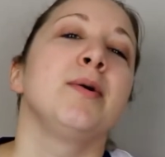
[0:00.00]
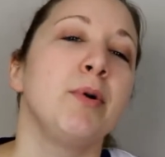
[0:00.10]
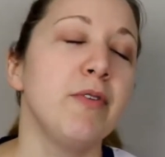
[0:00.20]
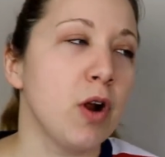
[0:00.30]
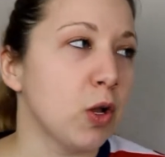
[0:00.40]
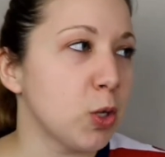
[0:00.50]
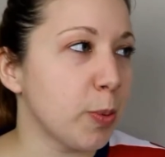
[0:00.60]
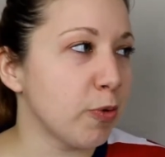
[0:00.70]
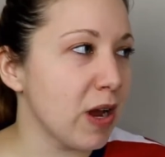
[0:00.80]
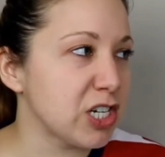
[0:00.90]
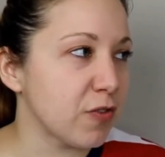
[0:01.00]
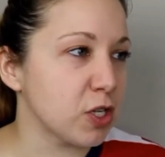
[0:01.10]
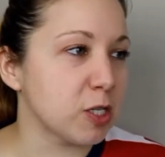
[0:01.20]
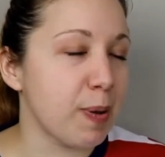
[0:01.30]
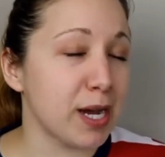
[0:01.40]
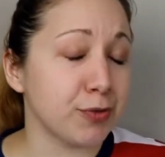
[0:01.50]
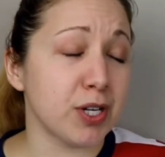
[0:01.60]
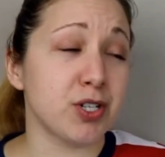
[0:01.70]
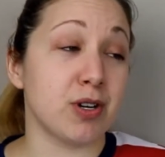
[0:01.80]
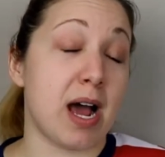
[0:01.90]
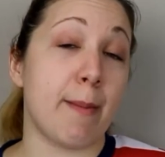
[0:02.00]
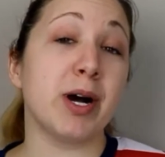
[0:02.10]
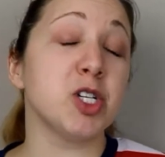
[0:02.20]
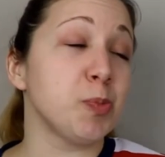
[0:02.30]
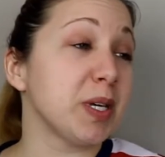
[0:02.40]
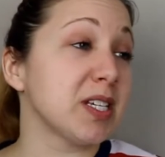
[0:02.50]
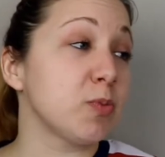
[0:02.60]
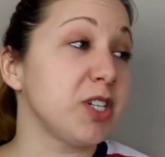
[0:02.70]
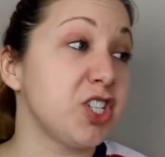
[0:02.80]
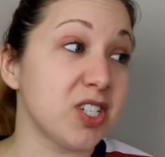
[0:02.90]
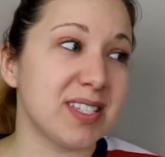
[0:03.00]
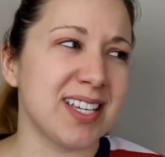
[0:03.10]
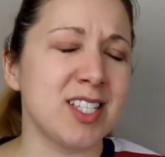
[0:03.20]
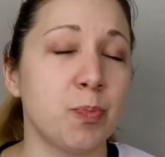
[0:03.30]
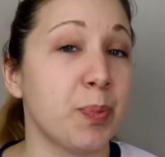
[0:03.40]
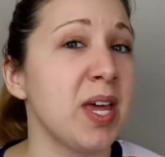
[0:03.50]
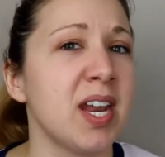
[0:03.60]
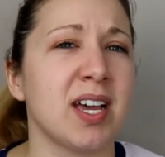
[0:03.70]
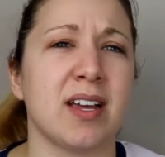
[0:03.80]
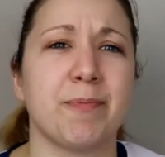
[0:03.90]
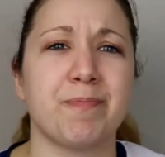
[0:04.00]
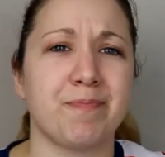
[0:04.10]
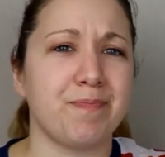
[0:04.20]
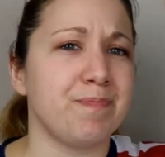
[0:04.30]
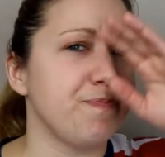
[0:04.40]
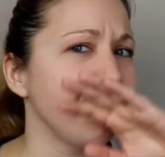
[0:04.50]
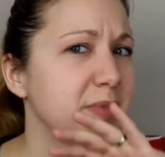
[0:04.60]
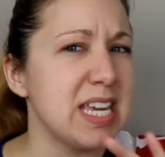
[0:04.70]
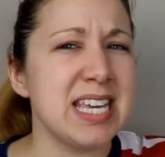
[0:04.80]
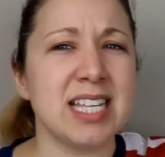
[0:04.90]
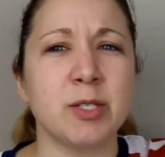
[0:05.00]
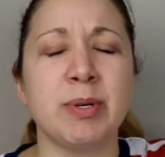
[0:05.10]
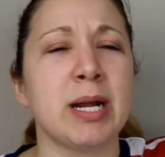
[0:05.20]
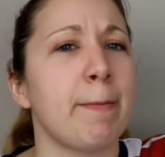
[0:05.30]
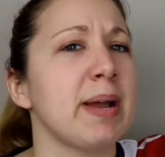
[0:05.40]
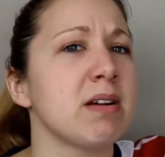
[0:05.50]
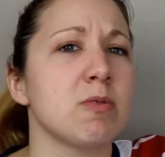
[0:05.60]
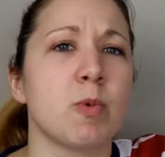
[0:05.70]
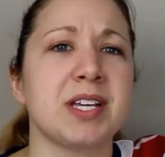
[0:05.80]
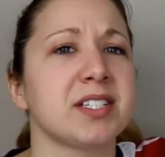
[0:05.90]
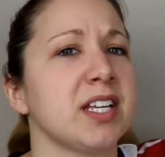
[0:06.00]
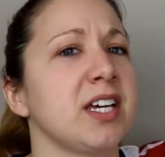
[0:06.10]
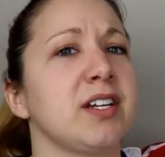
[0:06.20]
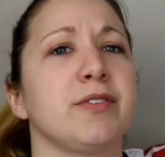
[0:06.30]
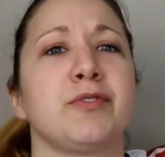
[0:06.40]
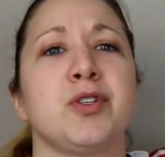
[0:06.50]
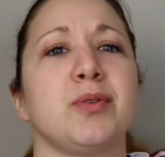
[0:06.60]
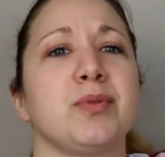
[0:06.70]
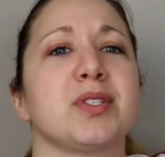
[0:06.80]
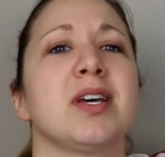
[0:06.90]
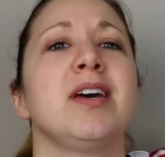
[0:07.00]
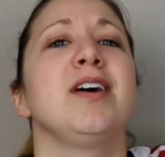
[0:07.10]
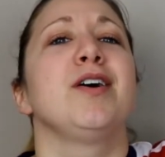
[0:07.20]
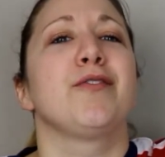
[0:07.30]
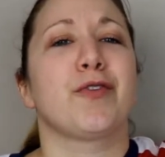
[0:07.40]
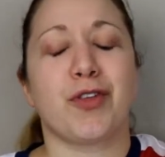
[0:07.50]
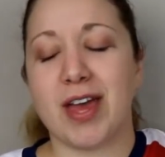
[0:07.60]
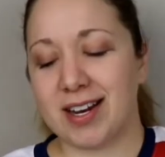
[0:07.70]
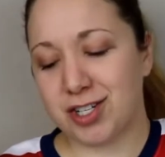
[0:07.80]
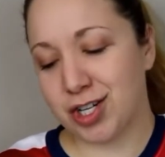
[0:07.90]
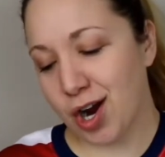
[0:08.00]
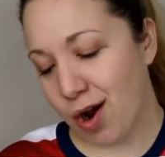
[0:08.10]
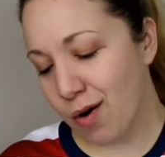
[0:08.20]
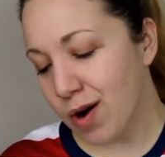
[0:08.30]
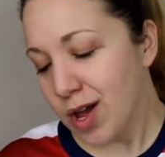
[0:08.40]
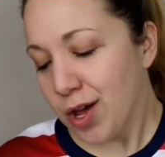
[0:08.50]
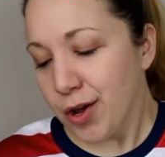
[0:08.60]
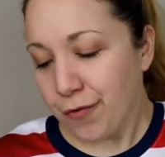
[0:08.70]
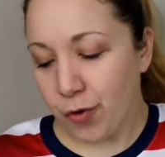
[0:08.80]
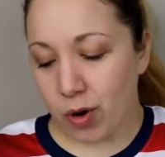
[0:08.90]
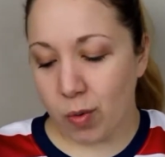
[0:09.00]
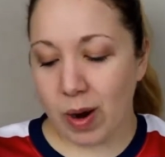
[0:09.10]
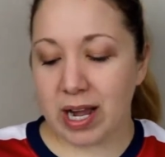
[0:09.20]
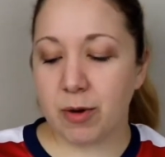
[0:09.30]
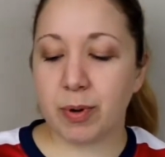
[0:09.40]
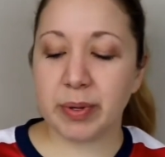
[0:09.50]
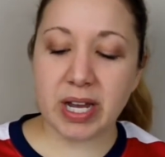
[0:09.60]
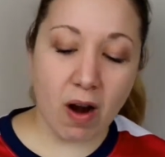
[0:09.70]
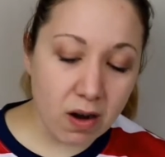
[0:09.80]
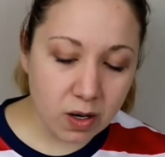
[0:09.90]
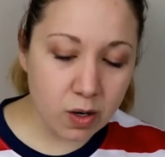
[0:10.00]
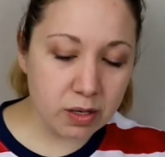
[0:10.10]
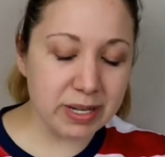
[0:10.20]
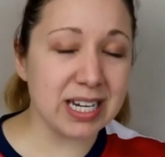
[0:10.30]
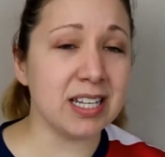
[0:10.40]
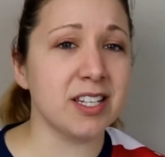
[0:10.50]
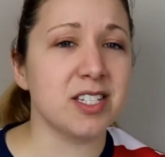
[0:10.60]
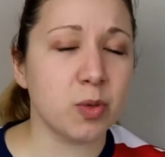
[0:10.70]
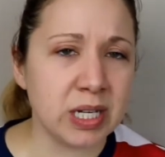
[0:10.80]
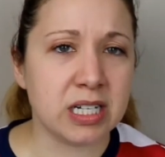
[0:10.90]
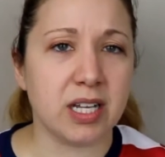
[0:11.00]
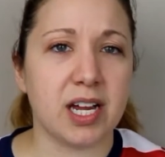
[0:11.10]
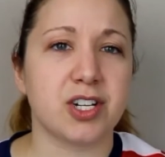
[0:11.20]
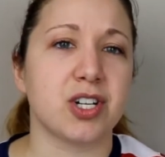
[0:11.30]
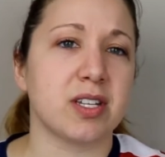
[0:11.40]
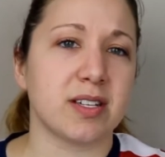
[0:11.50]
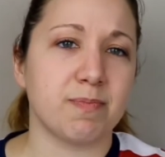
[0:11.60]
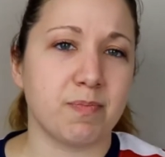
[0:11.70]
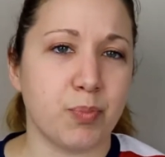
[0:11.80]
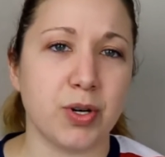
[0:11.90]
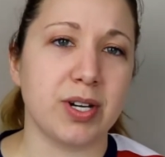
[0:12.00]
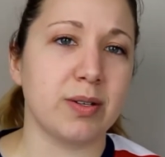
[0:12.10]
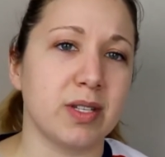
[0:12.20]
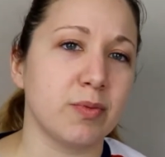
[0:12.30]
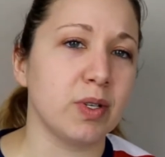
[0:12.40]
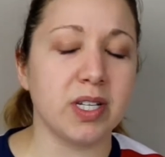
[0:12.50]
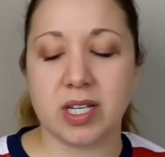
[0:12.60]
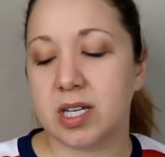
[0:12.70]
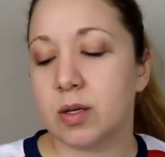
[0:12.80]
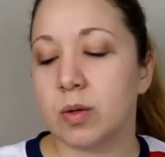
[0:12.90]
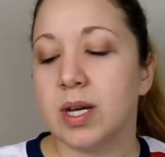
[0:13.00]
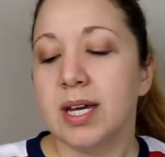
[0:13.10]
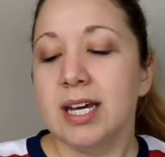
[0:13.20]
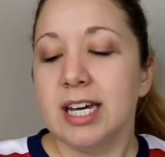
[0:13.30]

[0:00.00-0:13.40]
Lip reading: Moving on to Lupin Ranger versus Patch Ranger, not much, because it's been a barren wasteland of news for that show for a while, but we are going to be getting the Swing Collection, the really cute